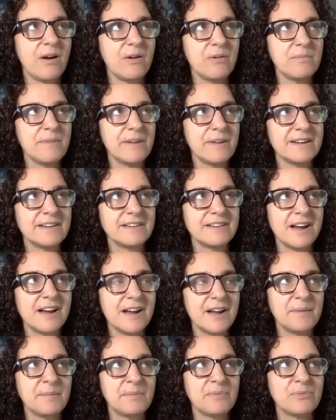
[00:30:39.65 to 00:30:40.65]
many
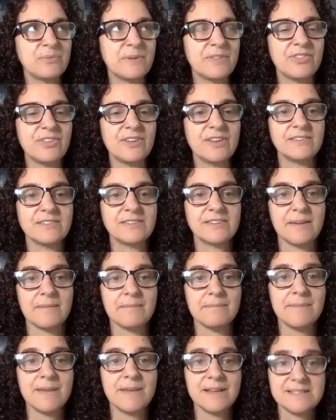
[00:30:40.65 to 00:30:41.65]
times when things
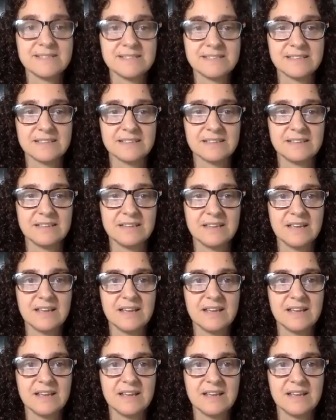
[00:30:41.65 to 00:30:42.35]
get messy